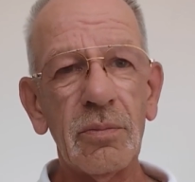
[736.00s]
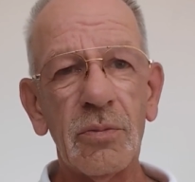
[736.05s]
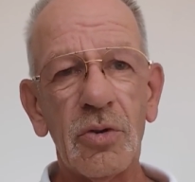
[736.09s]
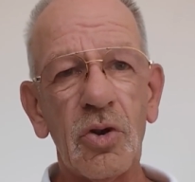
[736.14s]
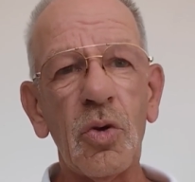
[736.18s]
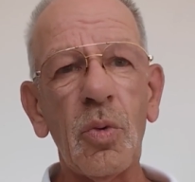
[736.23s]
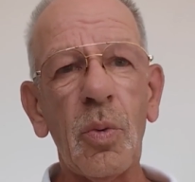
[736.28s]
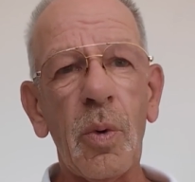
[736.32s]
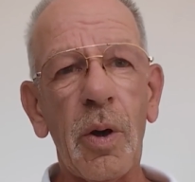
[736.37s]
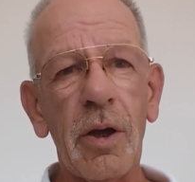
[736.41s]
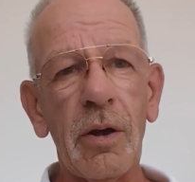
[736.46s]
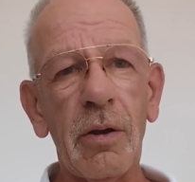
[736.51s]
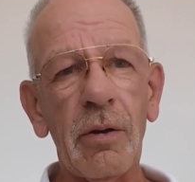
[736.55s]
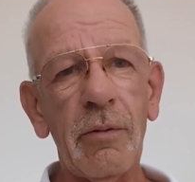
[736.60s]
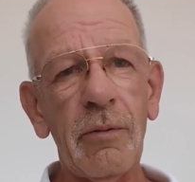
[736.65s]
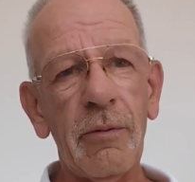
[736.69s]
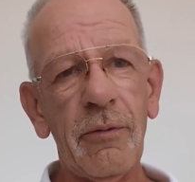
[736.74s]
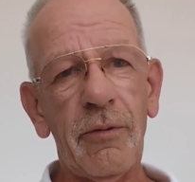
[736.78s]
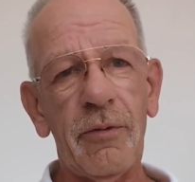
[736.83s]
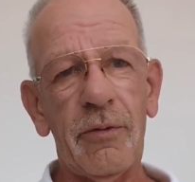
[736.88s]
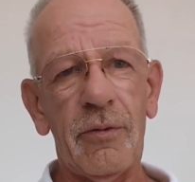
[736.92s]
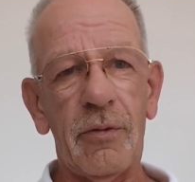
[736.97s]

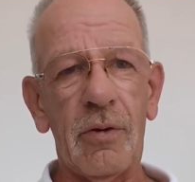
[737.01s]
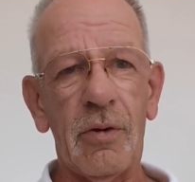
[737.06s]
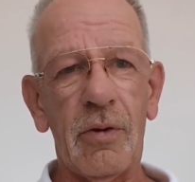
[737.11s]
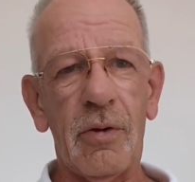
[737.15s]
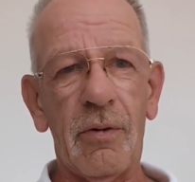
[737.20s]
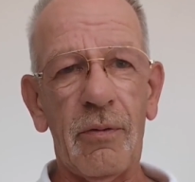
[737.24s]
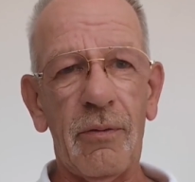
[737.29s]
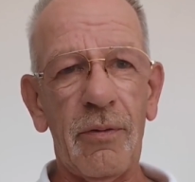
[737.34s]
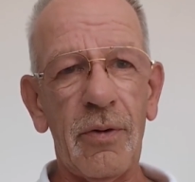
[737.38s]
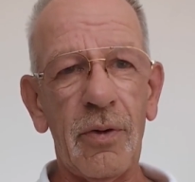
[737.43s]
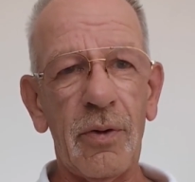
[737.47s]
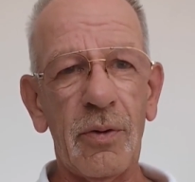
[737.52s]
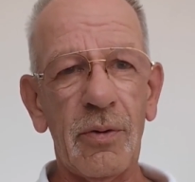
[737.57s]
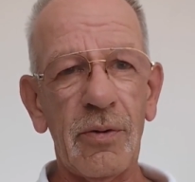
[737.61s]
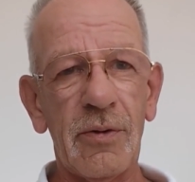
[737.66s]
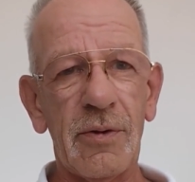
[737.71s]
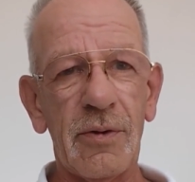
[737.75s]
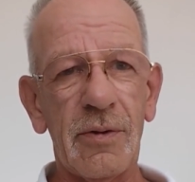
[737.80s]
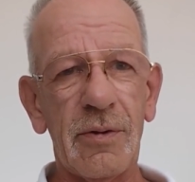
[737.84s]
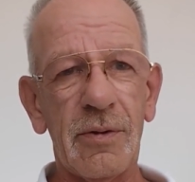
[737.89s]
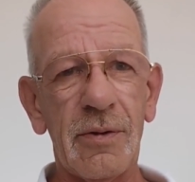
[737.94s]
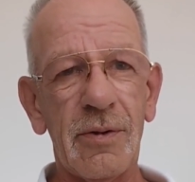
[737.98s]
12 of
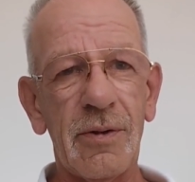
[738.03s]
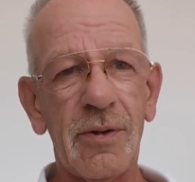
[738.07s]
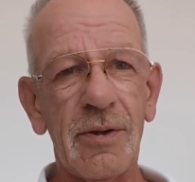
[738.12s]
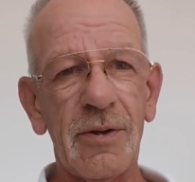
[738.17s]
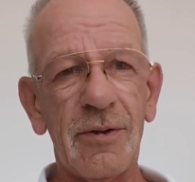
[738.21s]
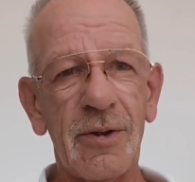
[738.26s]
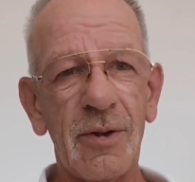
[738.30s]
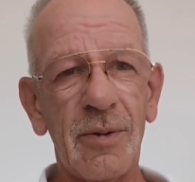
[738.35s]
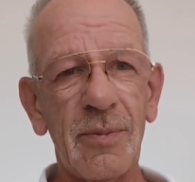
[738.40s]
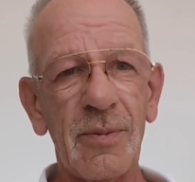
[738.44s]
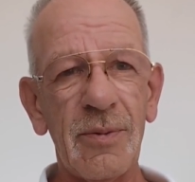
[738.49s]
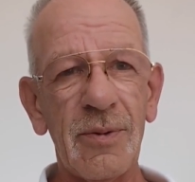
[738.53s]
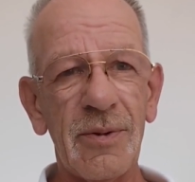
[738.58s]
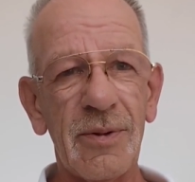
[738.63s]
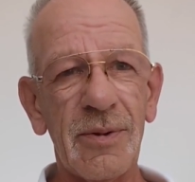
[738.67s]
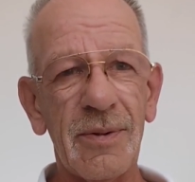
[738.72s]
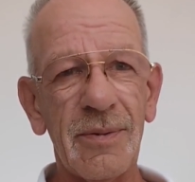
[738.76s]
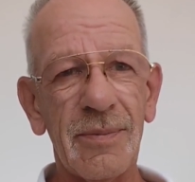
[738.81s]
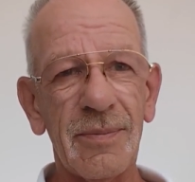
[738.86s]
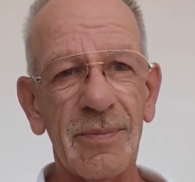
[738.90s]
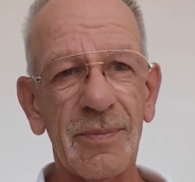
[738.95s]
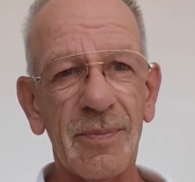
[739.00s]
those
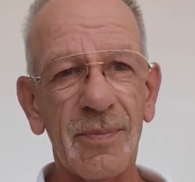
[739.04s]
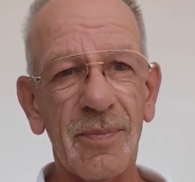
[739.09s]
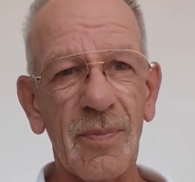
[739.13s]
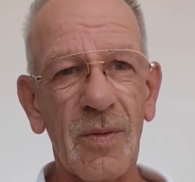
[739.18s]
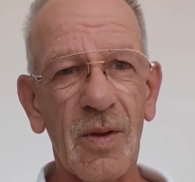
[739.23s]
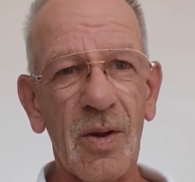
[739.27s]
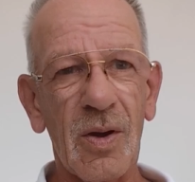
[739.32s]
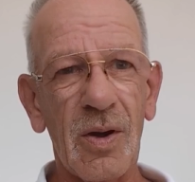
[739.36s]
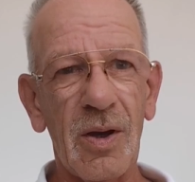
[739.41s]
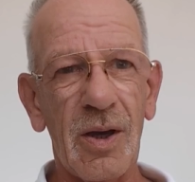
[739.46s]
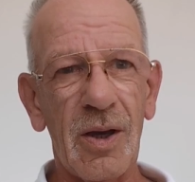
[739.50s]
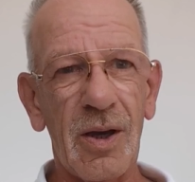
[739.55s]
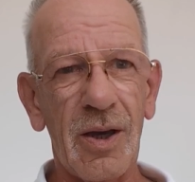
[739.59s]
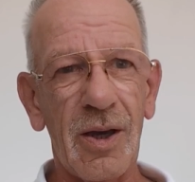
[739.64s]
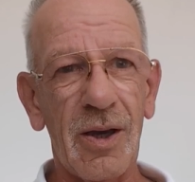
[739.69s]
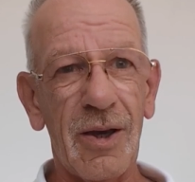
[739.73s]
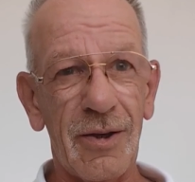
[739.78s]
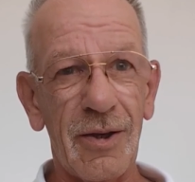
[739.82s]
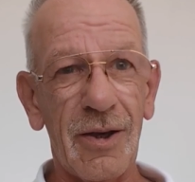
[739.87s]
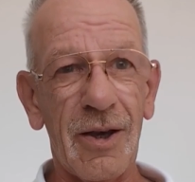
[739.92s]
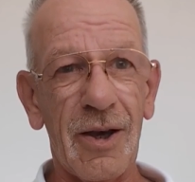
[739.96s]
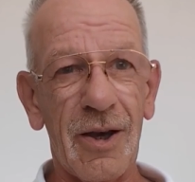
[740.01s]
systems
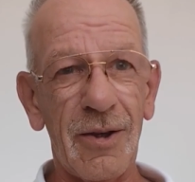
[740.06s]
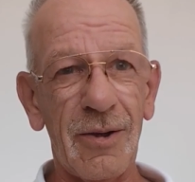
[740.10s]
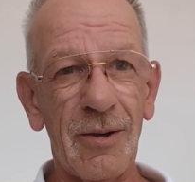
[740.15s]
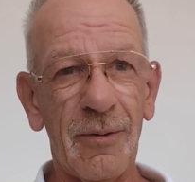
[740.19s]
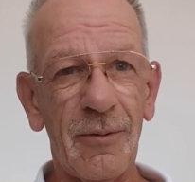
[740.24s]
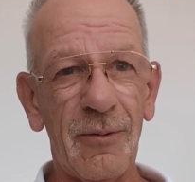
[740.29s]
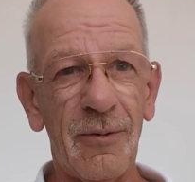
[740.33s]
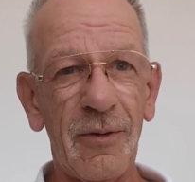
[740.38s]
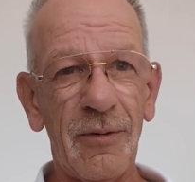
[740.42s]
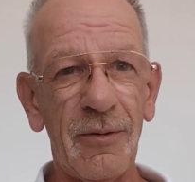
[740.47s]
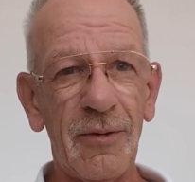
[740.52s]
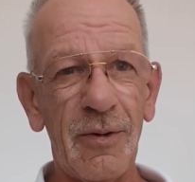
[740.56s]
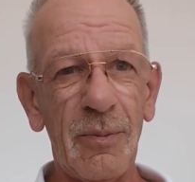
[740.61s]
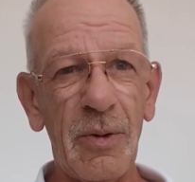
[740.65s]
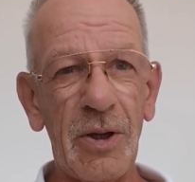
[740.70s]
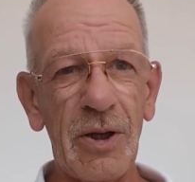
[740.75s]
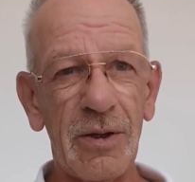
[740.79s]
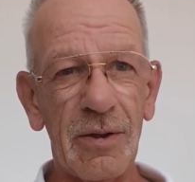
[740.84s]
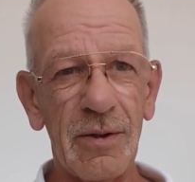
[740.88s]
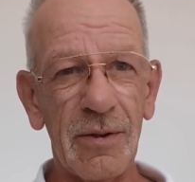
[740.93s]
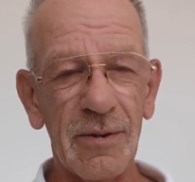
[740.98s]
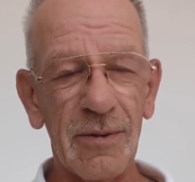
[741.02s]
at a height of 50
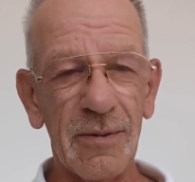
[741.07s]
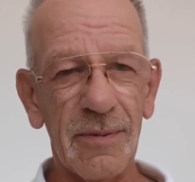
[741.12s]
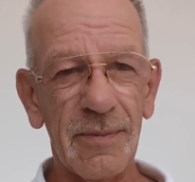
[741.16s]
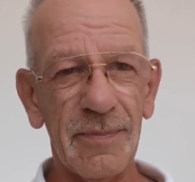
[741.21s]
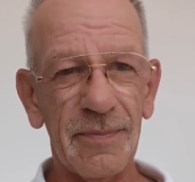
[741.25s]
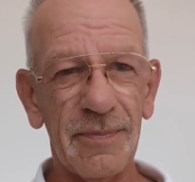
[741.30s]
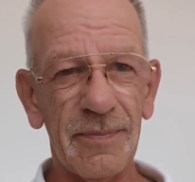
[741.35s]
meters.